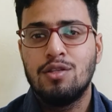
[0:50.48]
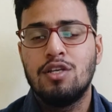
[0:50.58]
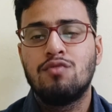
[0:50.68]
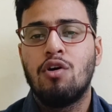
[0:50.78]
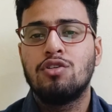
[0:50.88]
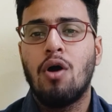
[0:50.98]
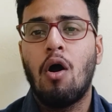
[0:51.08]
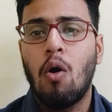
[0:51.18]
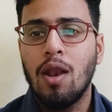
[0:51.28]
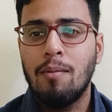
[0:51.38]
This was
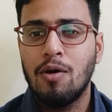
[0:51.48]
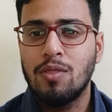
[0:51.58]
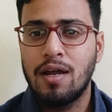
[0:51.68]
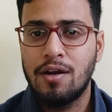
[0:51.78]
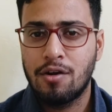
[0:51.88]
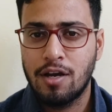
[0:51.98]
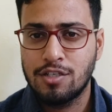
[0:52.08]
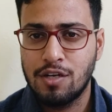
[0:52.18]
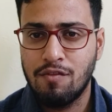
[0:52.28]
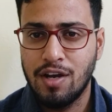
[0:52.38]
all about the
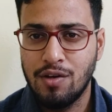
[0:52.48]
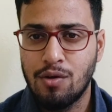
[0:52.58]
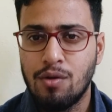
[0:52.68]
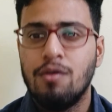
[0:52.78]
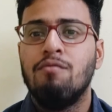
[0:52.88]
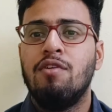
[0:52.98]
introduction video.